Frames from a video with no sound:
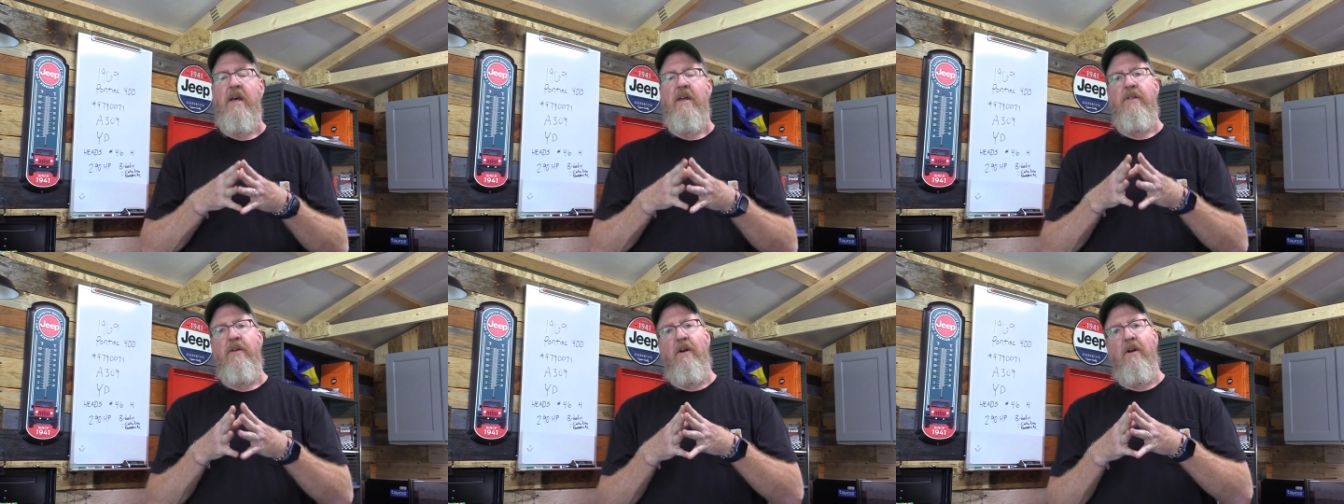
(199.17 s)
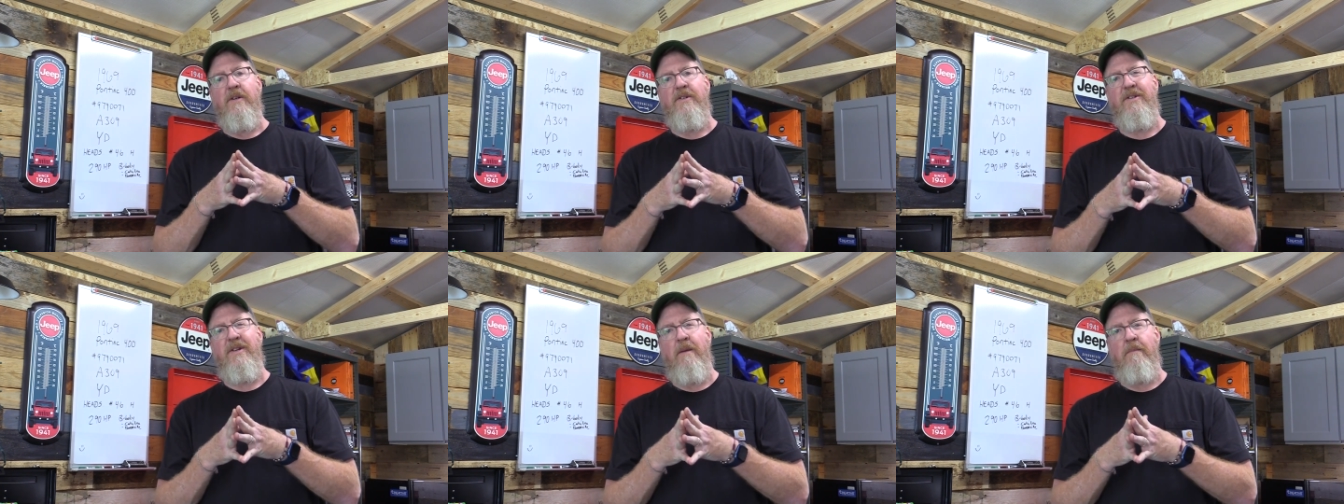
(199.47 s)
There
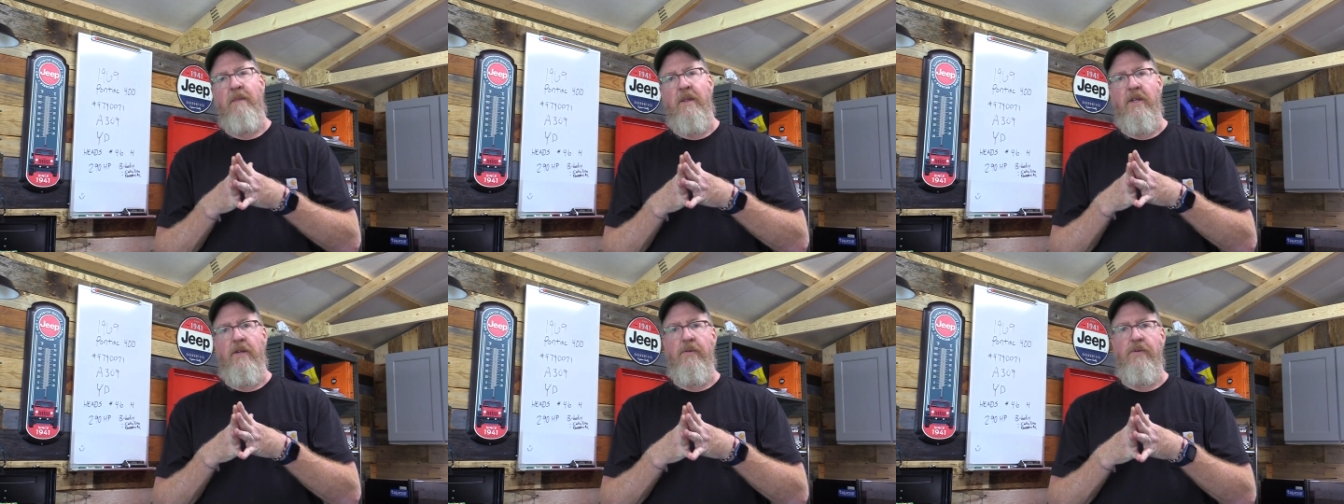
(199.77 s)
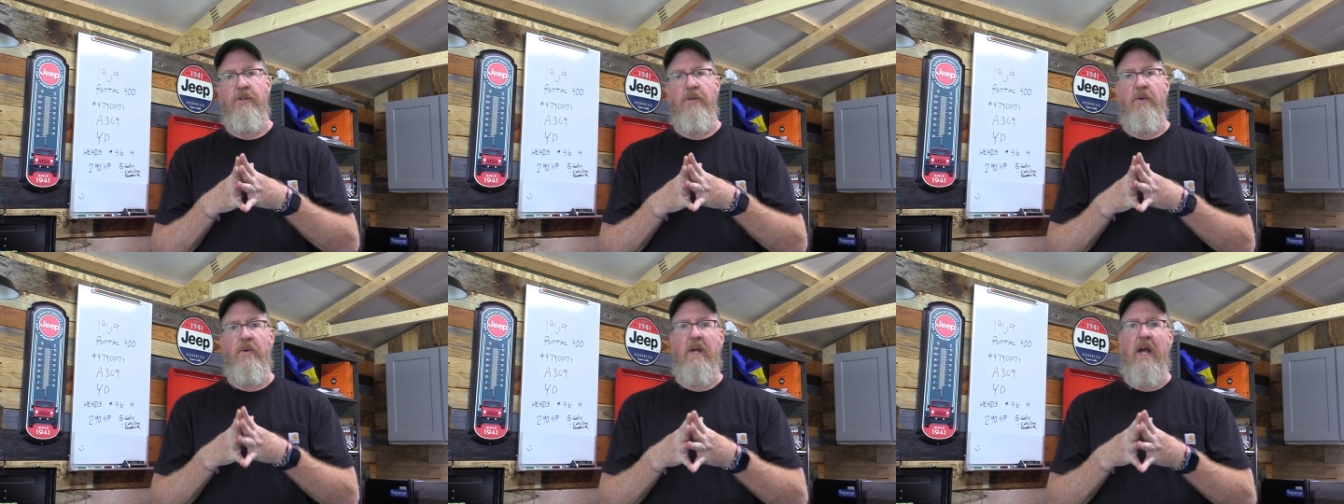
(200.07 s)
are some that you
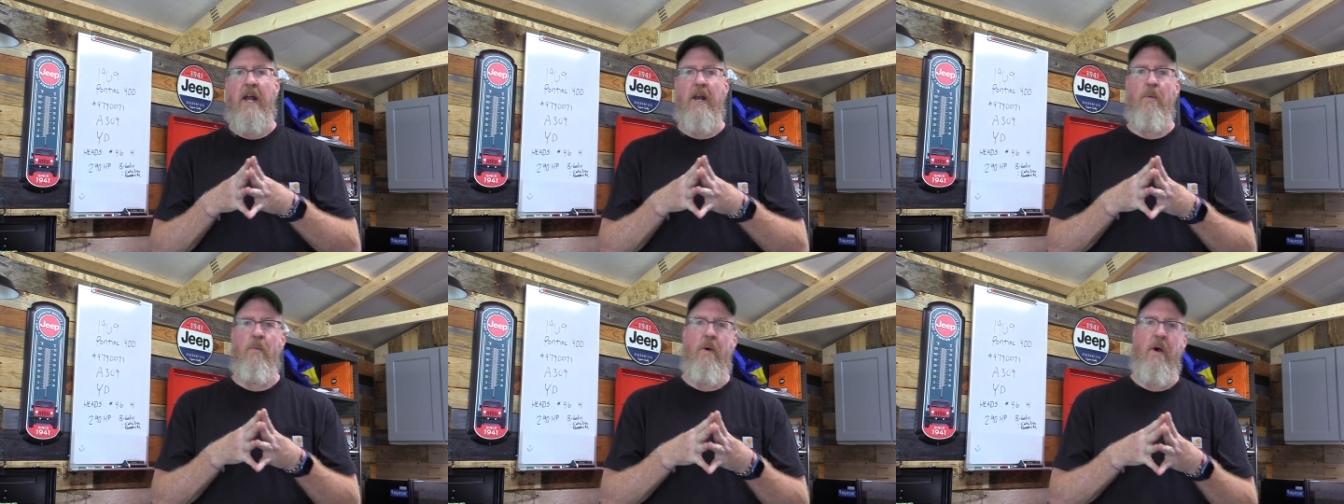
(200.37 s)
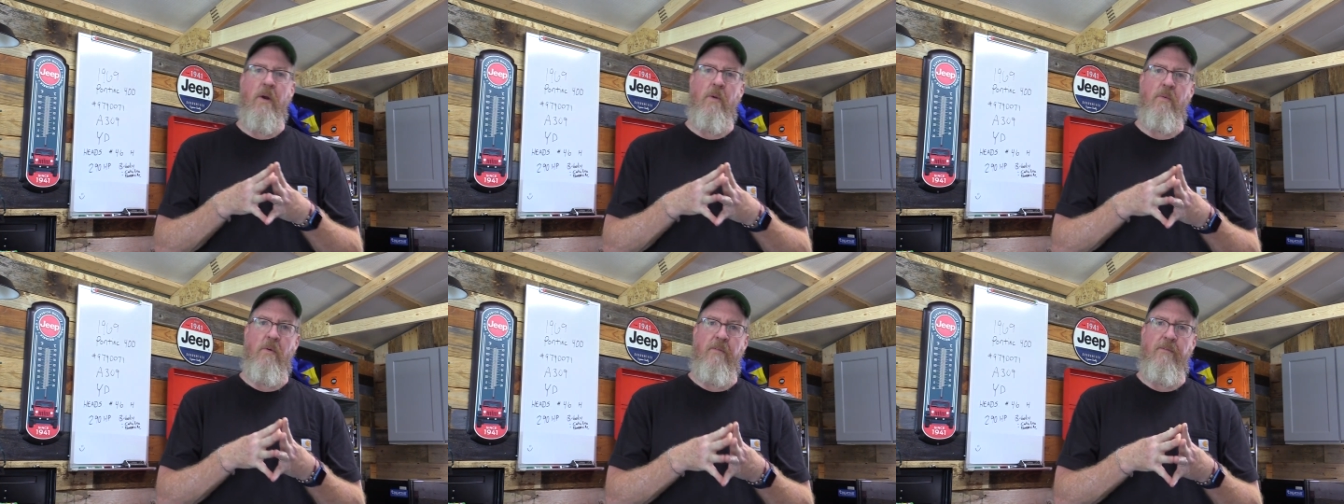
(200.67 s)
do kind of
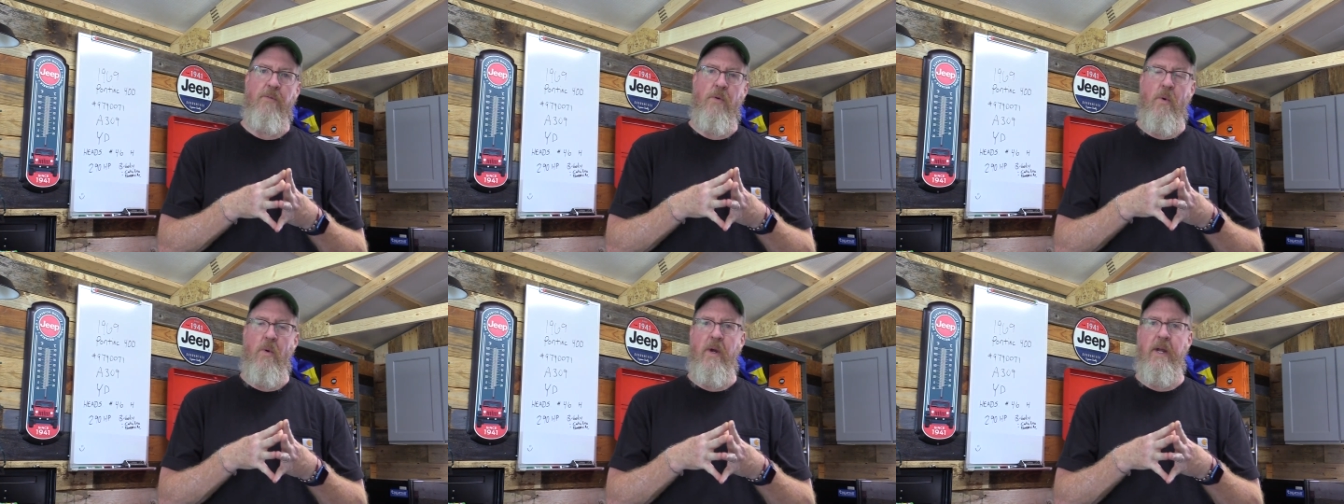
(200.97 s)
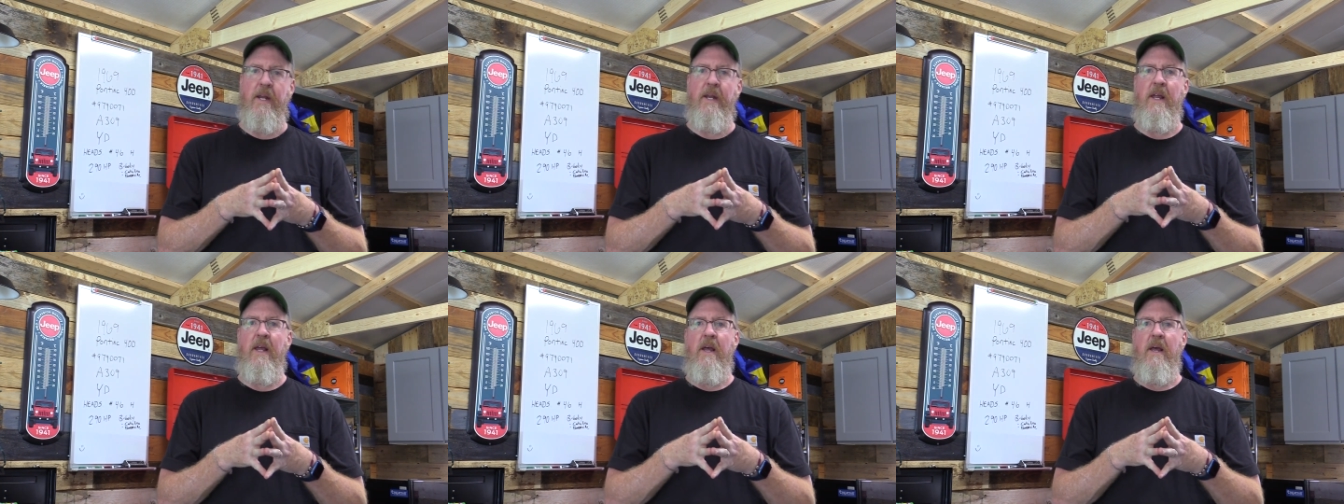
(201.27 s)
want to
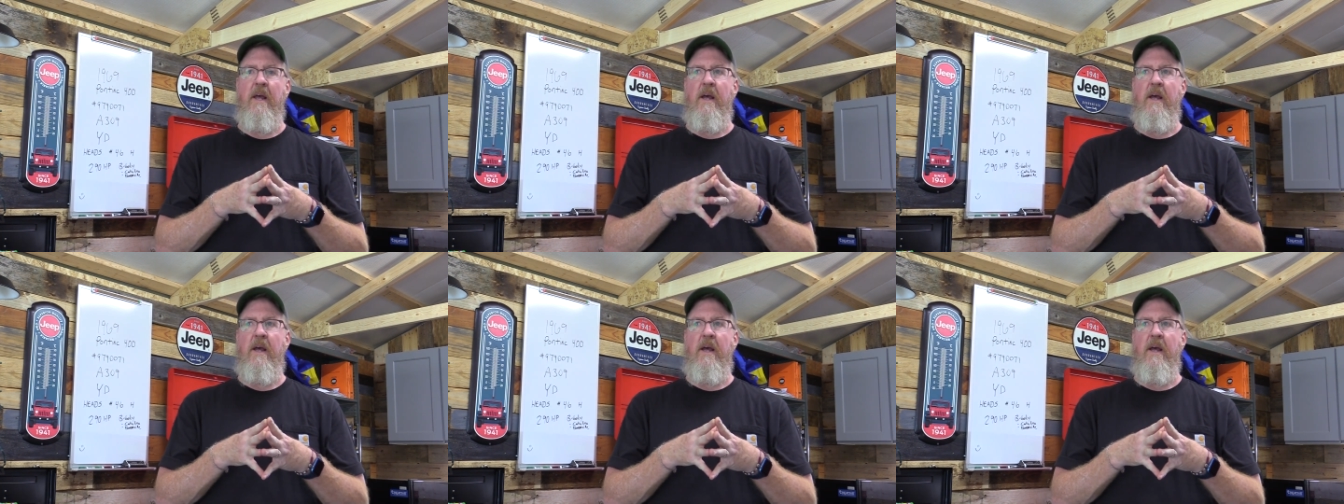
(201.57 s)
avoid.